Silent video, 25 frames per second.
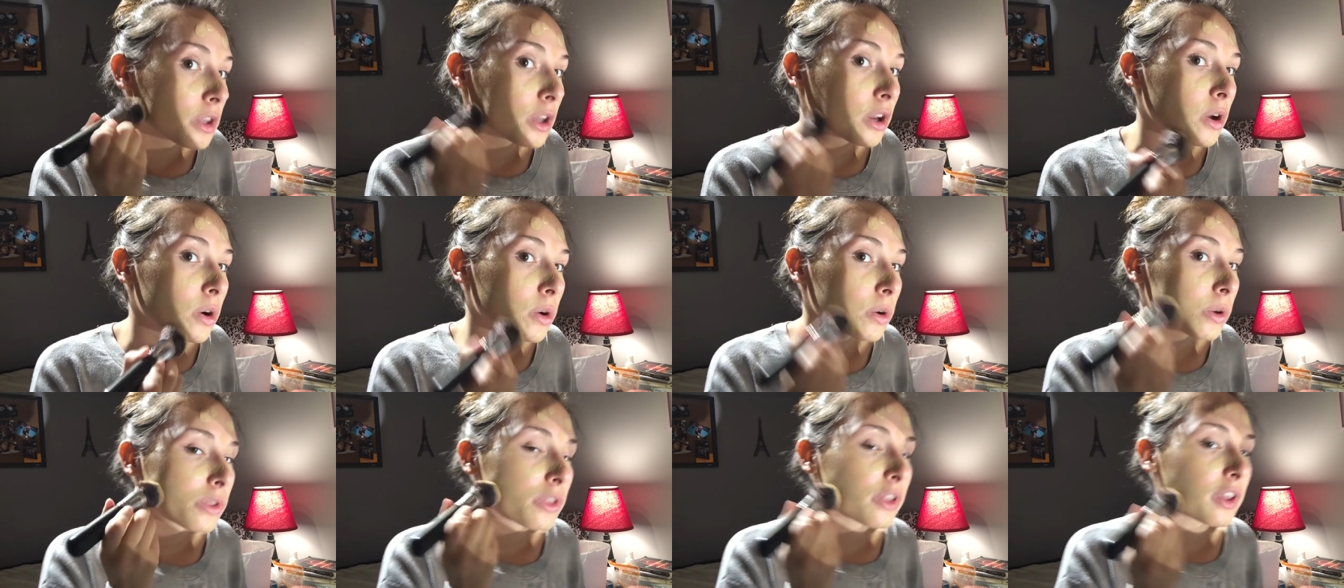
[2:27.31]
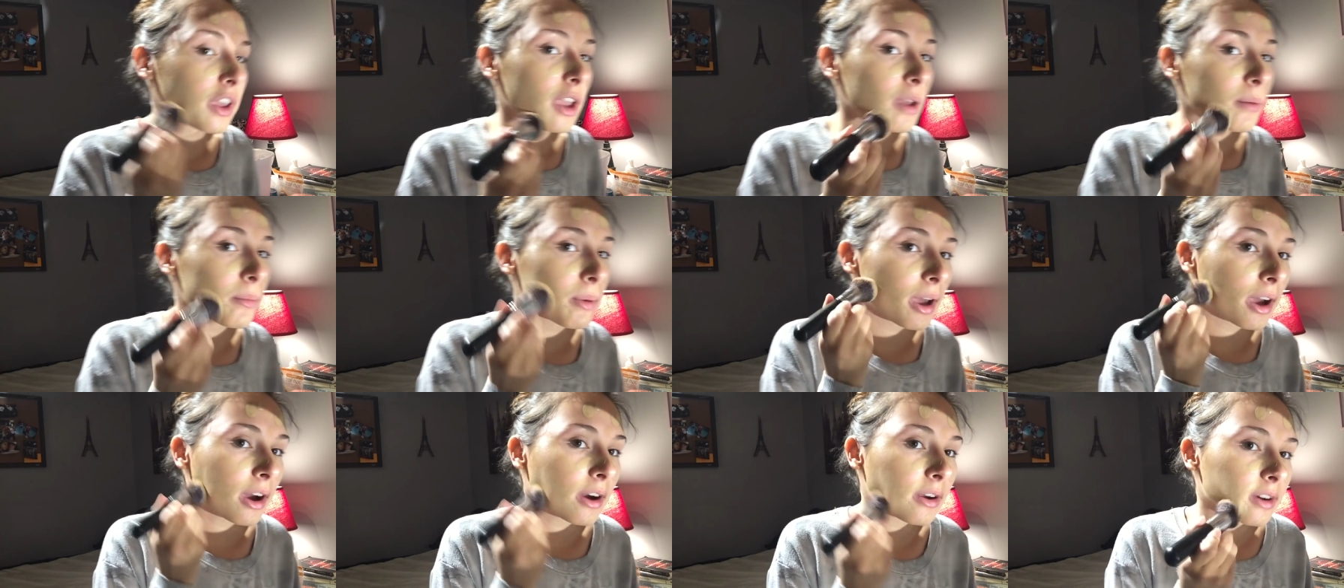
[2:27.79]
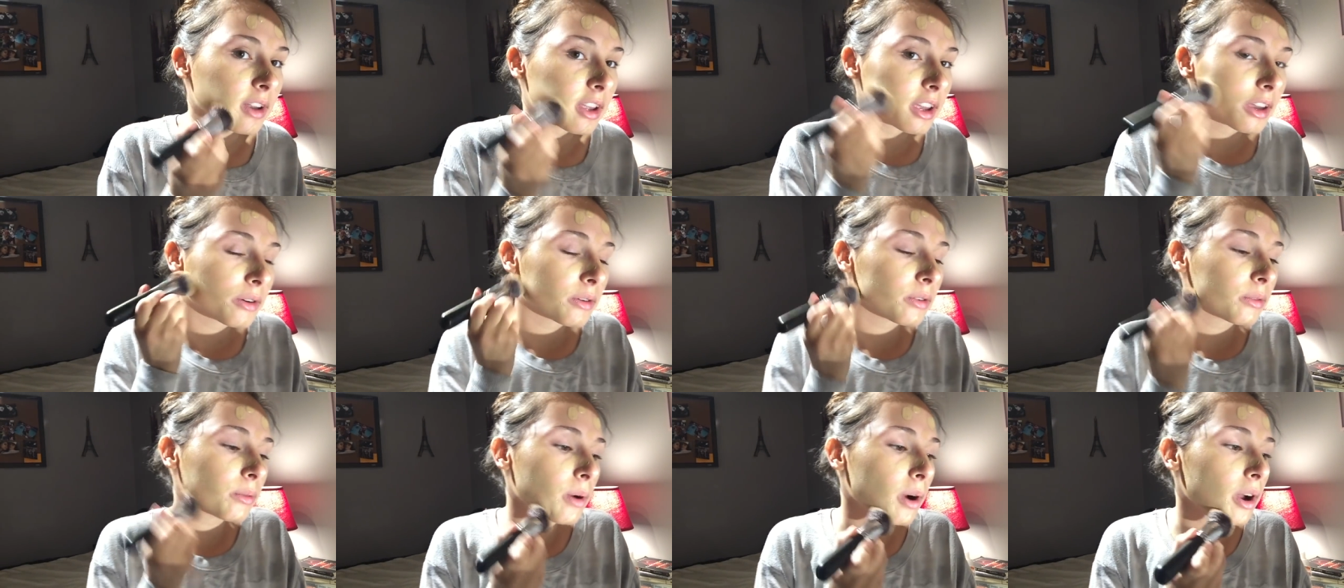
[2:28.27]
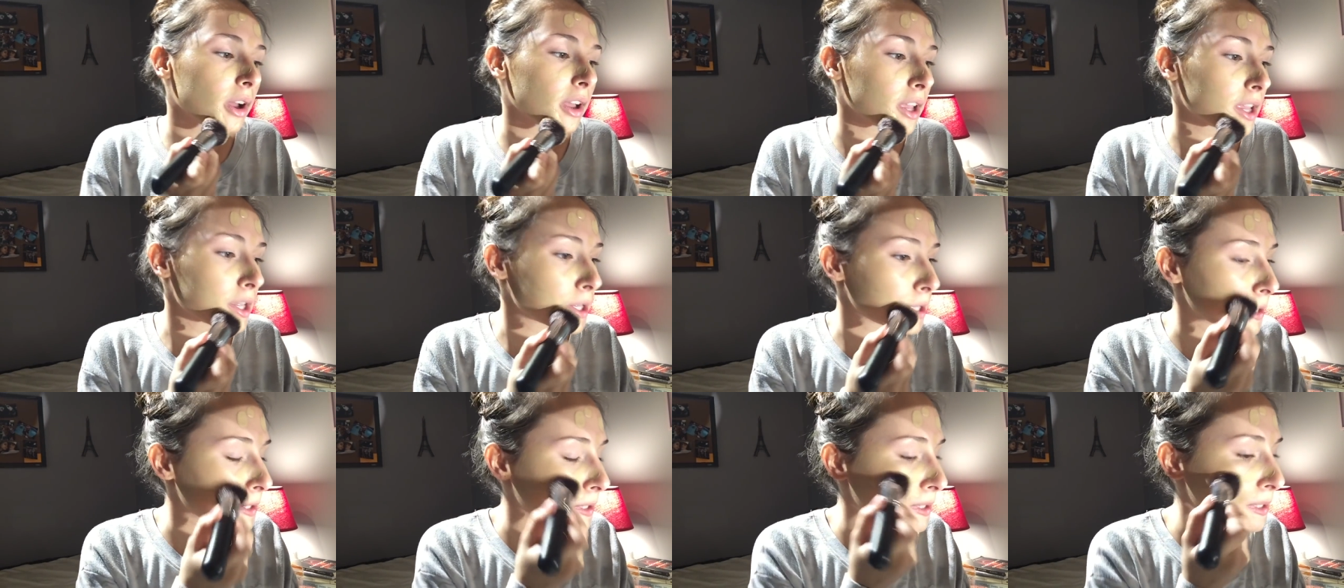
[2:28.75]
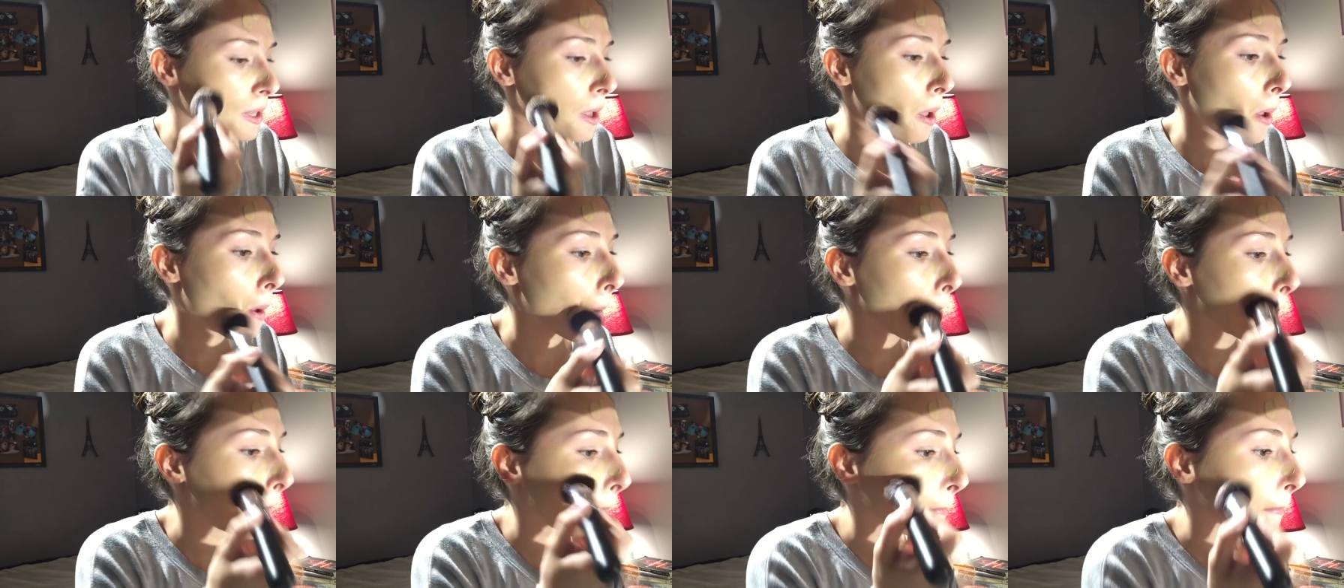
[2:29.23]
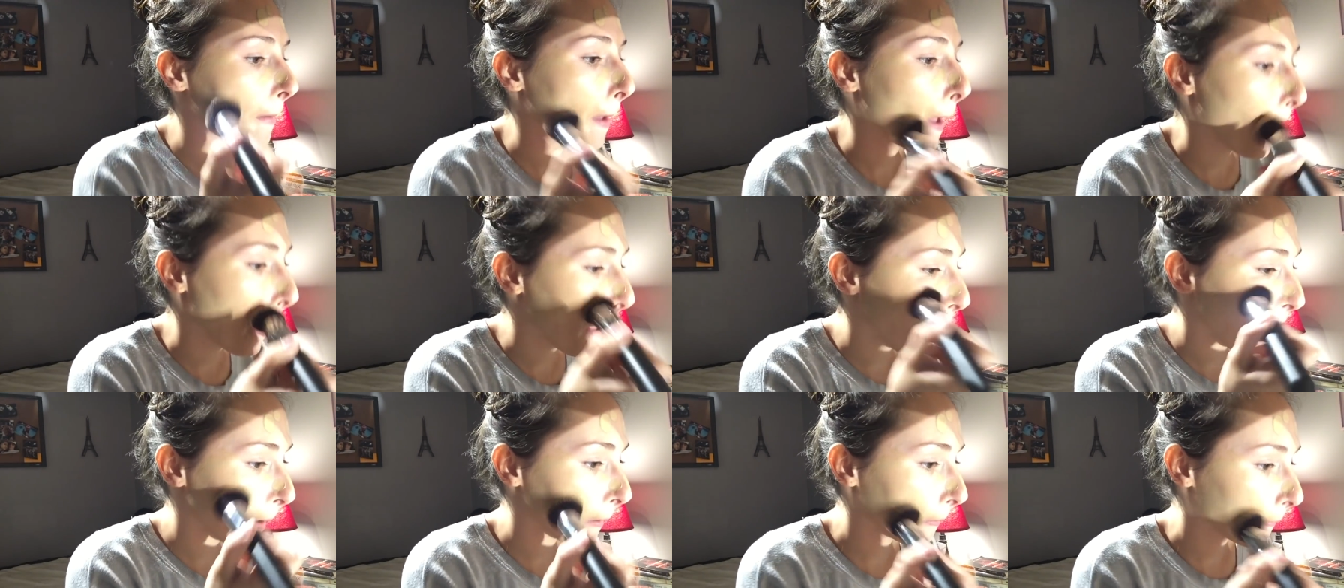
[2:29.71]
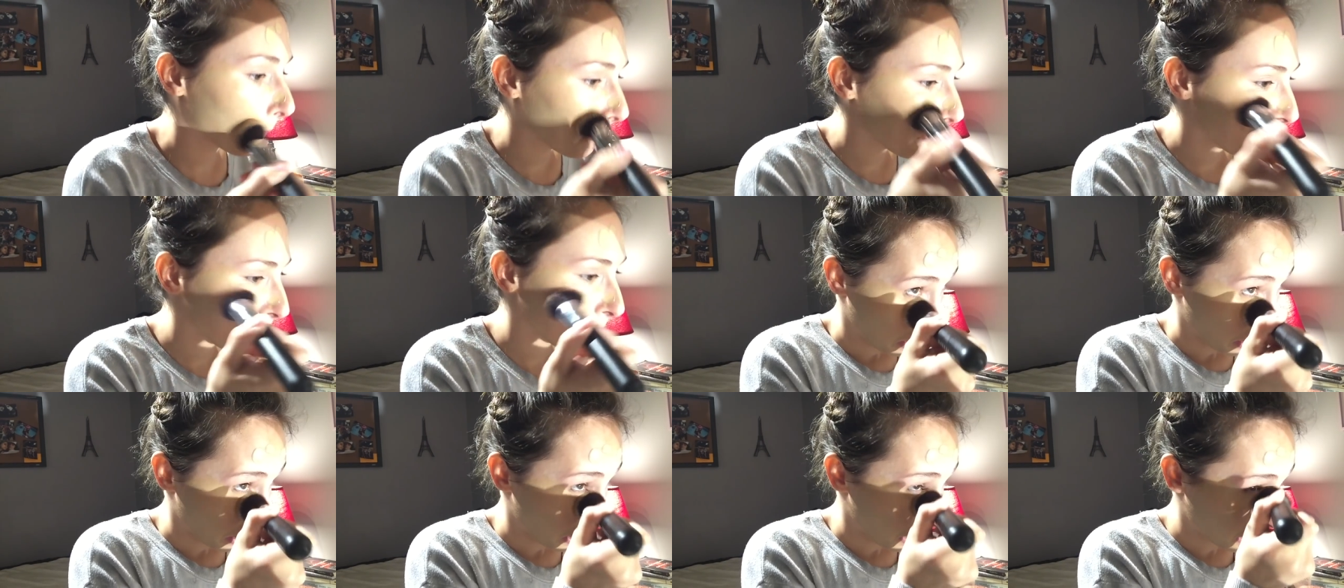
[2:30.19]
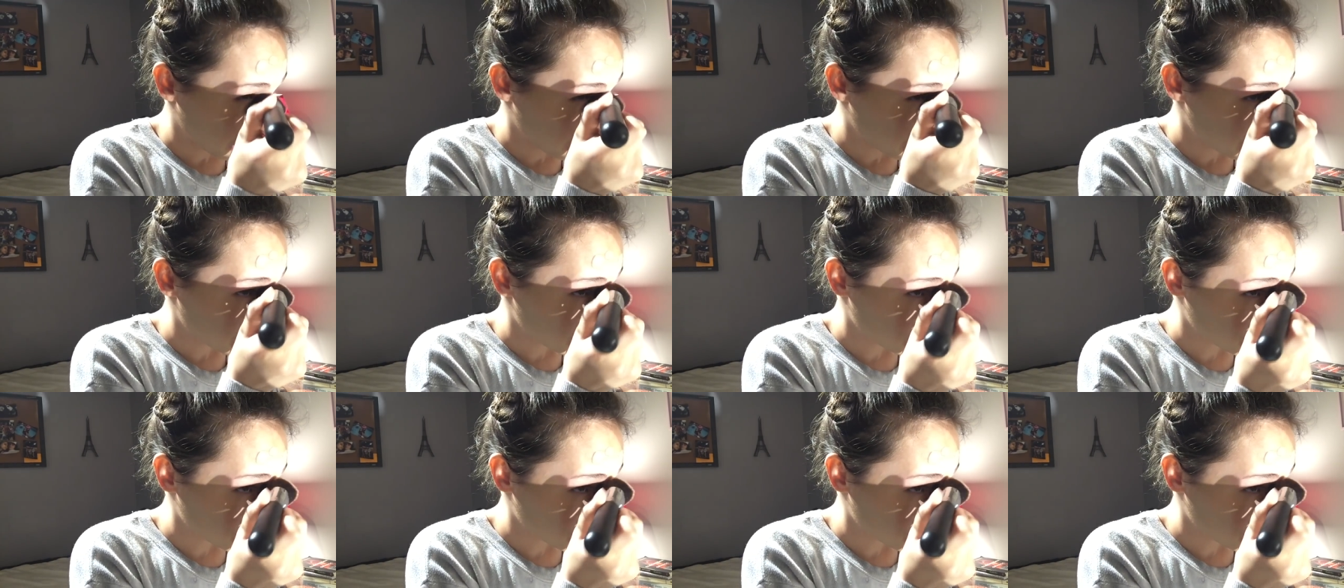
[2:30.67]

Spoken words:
the cool thing about it was I have added